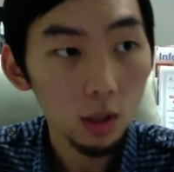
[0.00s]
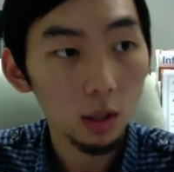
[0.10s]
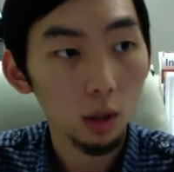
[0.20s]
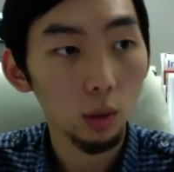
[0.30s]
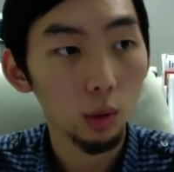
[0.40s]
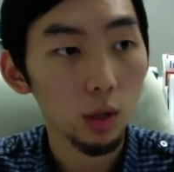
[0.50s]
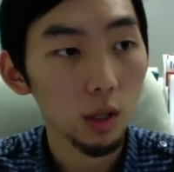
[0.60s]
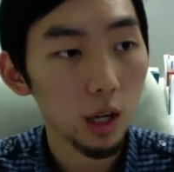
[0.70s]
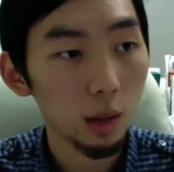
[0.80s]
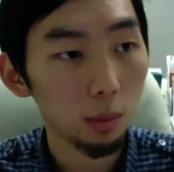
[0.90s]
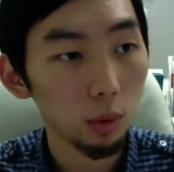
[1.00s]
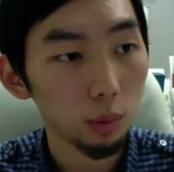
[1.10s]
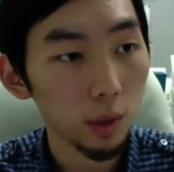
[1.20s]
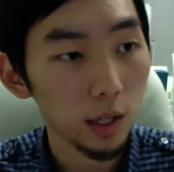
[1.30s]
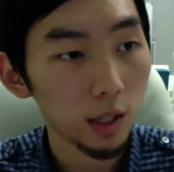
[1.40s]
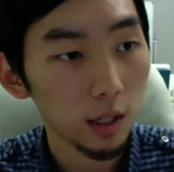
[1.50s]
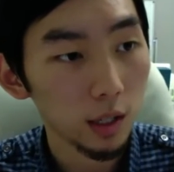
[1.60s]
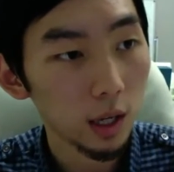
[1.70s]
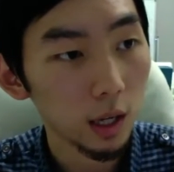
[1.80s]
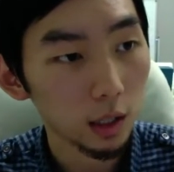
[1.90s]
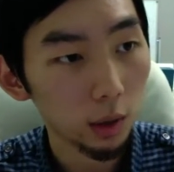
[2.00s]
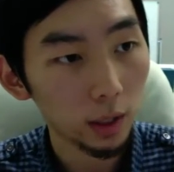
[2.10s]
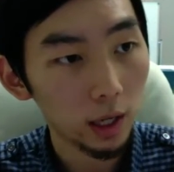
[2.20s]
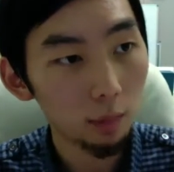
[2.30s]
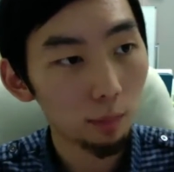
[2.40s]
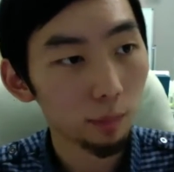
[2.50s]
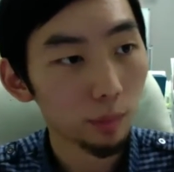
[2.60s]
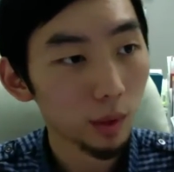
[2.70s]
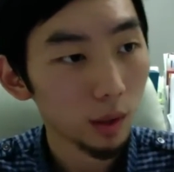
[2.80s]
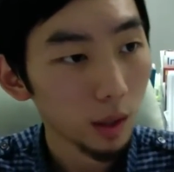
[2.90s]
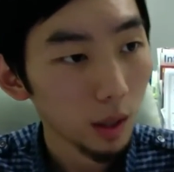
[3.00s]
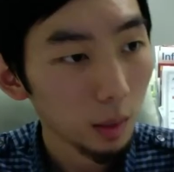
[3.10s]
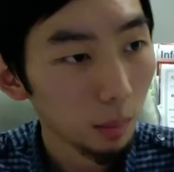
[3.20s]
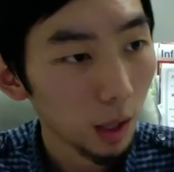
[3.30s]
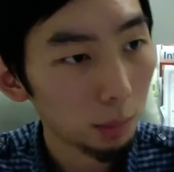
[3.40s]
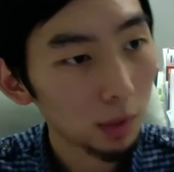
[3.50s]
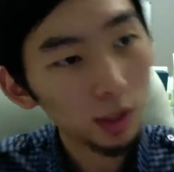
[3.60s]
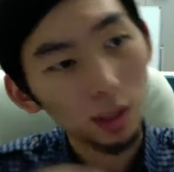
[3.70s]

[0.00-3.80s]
So the shampoo prices are going up. Mohammed,